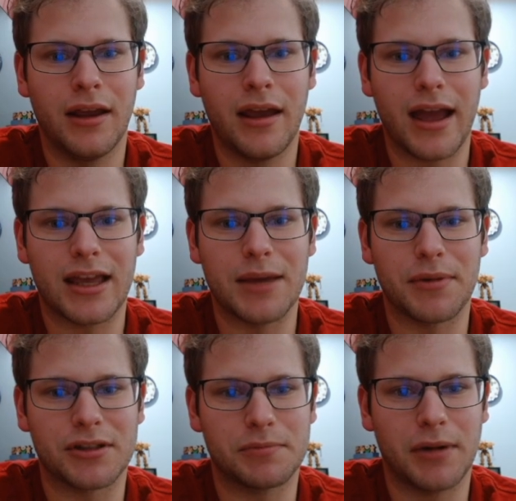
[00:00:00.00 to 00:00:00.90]
And
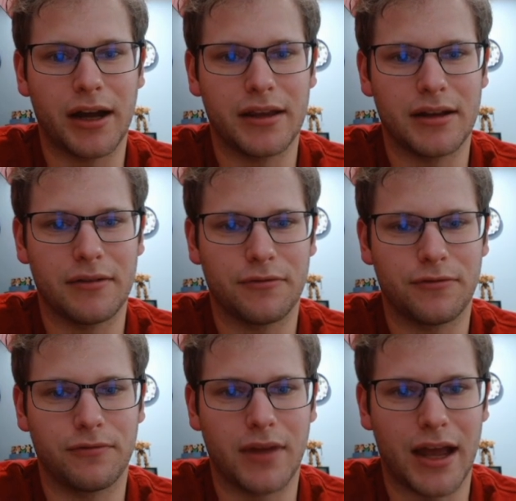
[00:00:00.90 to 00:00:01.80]
keeping Spy in
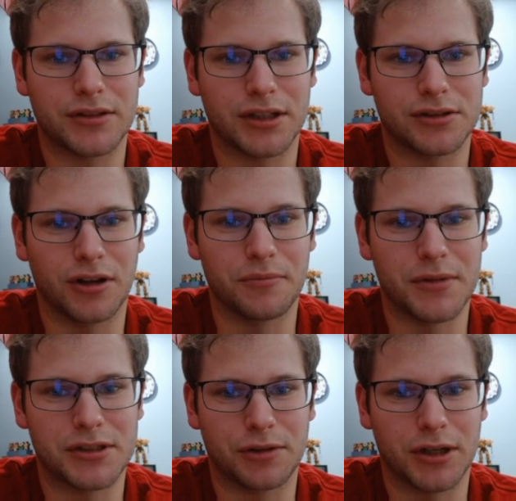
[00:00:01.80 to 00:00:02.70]
as a solid
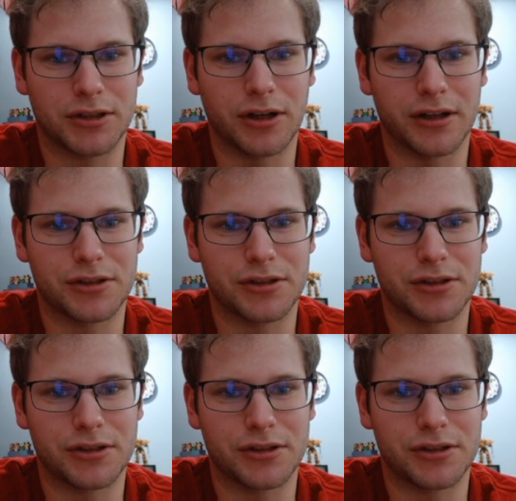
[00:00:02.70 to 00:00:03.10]
Mystic Walk target.